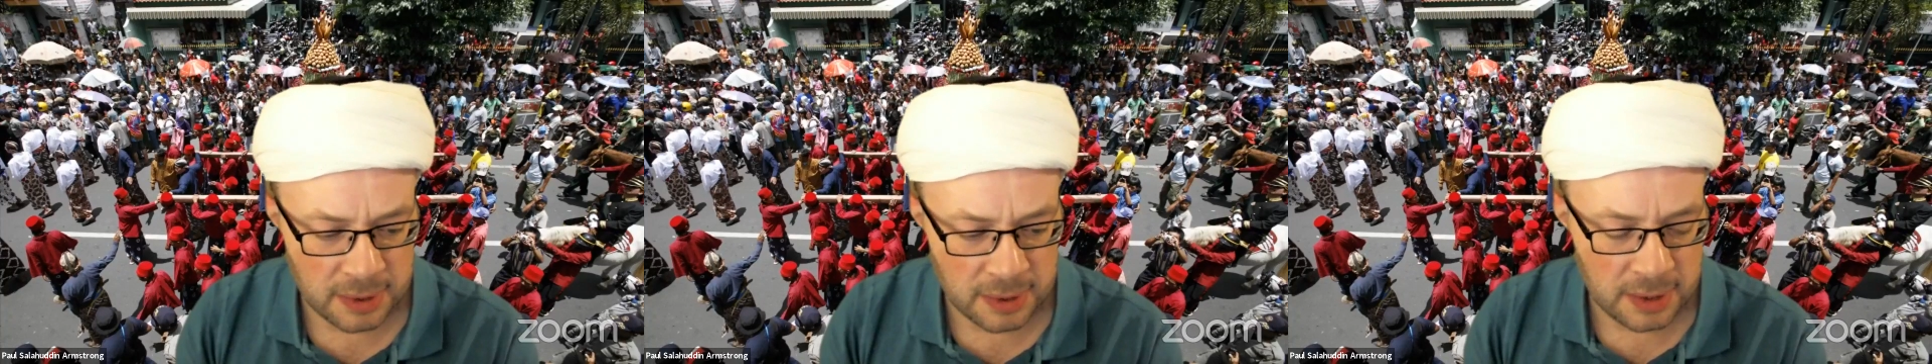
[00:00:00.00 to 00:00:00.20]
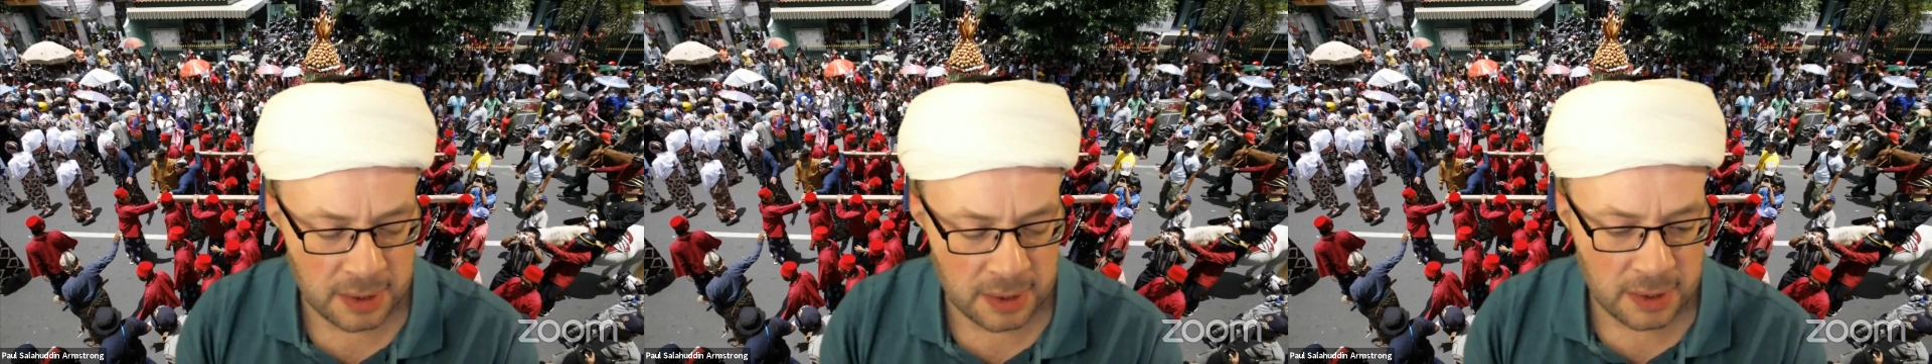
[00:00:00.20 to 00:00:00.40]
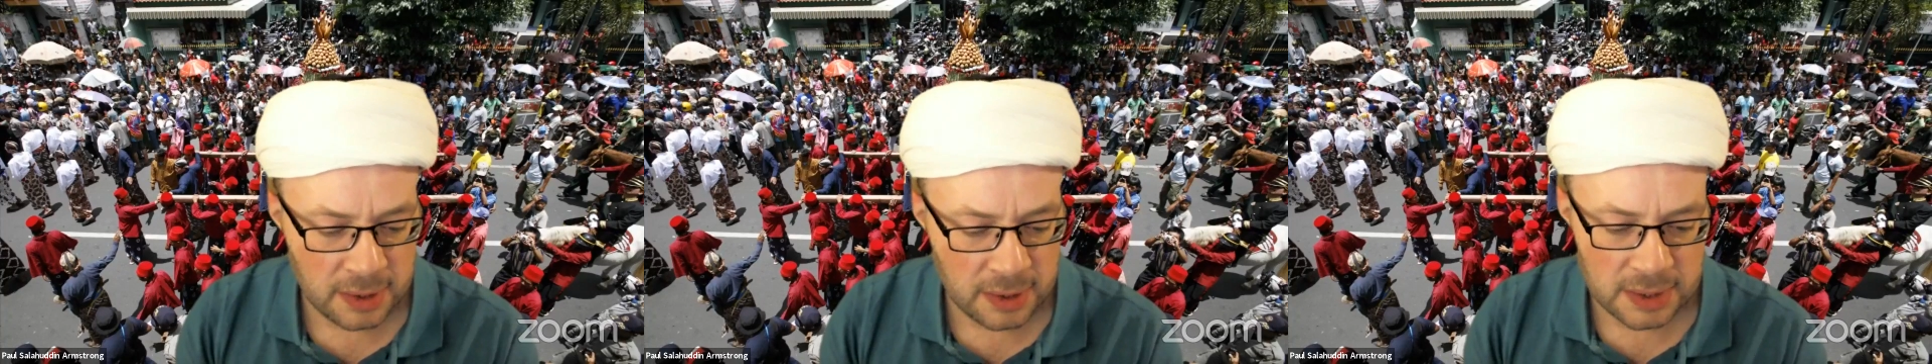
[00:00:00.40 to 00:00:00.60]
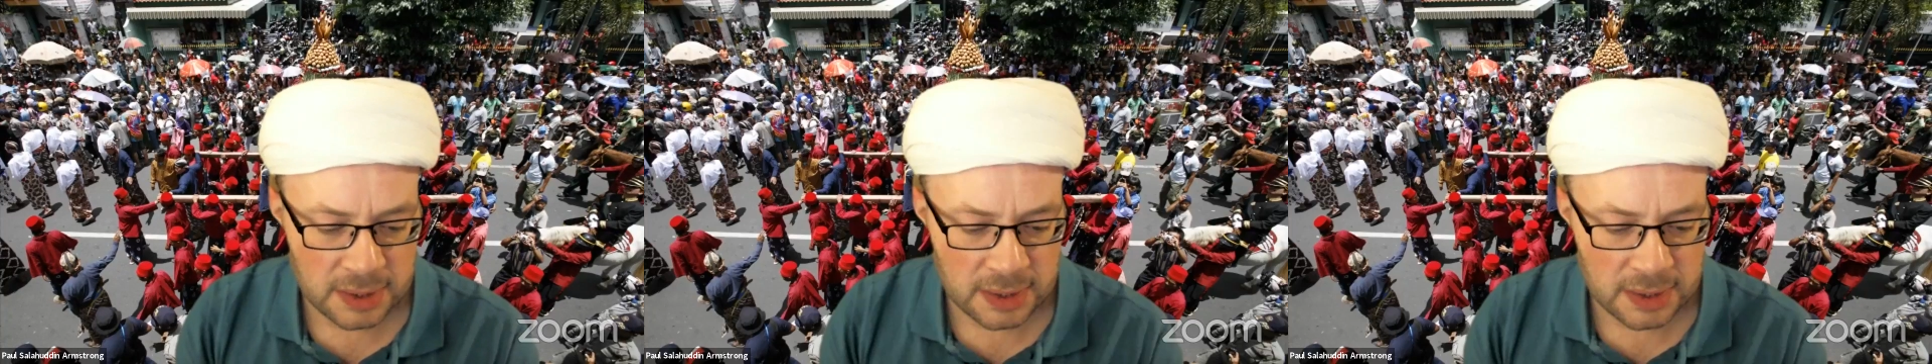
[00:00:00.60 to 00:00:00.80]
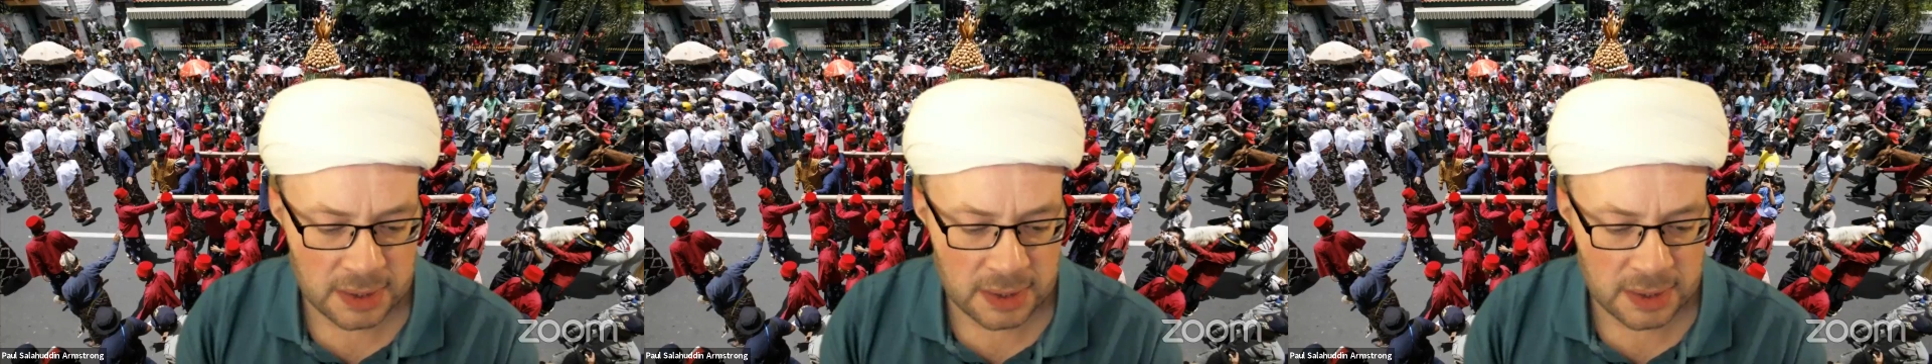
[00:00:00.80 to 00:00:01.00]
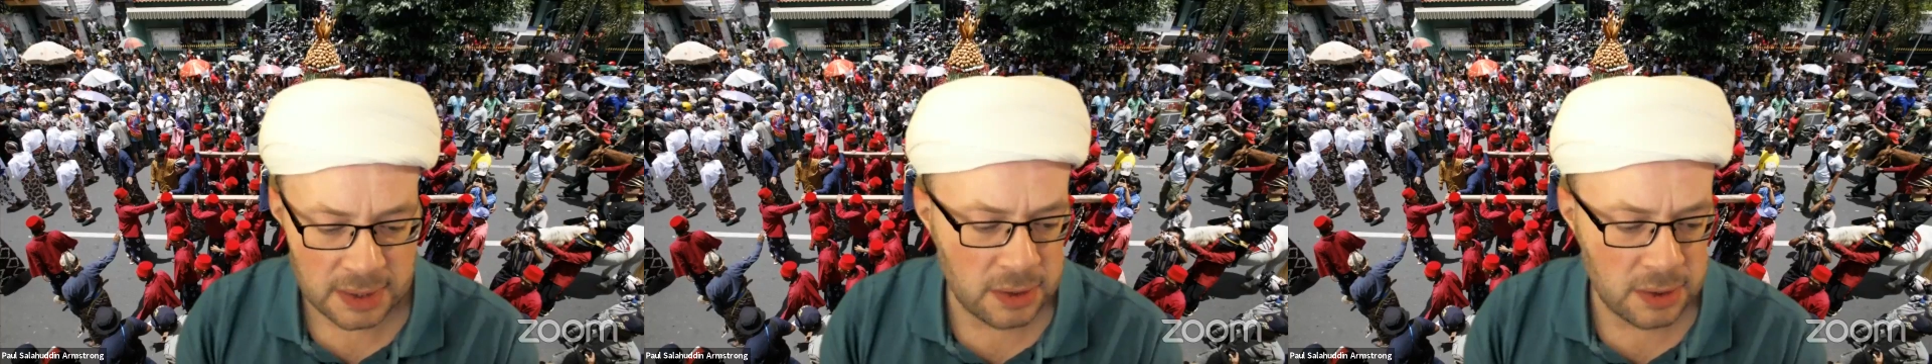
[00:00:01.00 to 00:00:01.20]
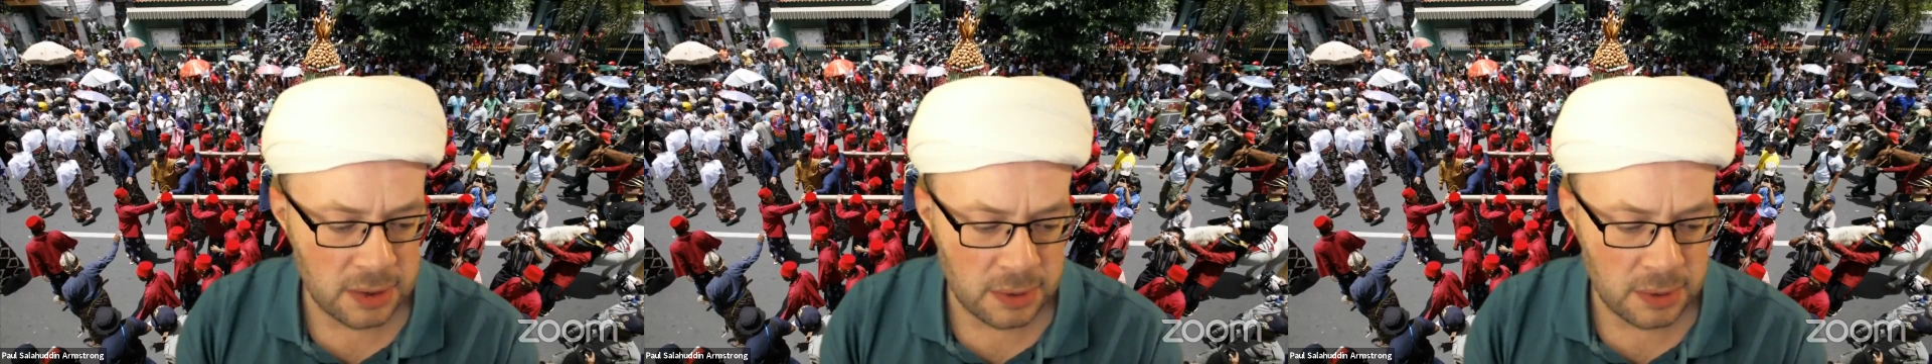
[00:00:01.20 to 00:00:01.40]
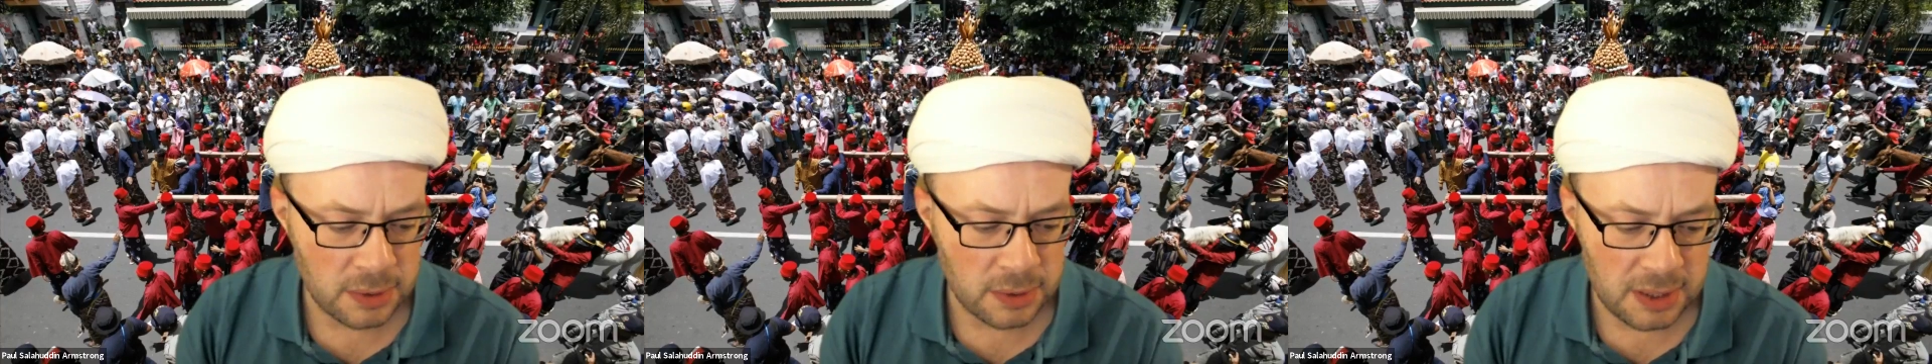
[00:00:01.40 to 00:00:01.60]

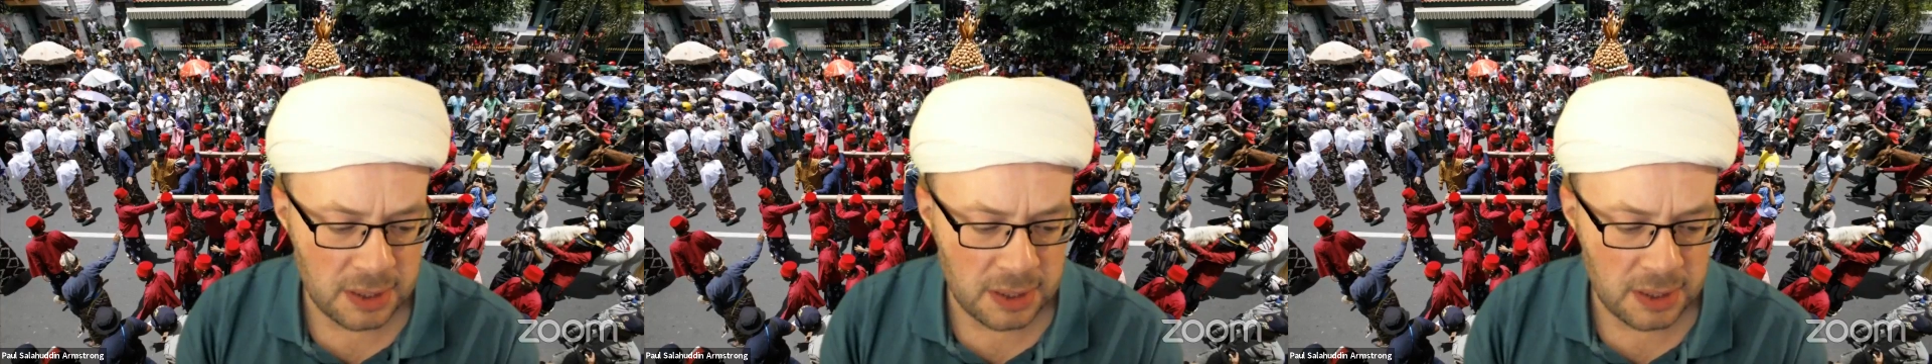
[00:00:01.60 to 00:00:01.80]
6:21,